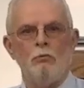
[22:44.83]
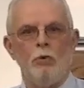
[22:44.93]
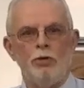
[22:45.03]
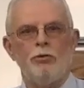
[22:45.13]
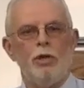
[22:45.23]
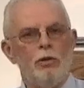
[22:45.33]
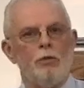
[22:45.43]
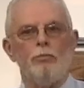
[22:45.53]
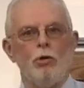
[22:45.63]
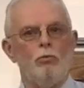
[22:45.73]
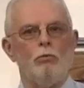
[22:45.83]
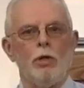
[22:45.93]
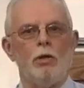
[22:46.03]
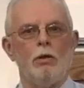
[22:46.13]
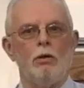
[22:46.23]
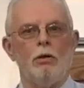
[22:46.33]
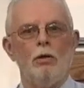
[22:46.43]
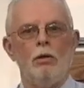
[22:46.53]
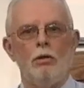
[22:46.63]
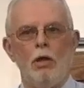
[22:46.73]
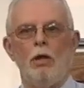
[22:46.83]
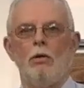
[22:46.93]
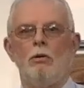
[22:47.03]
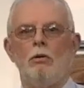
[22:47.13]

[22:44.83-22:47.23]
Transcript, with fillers: We send them, don't we? Yeah.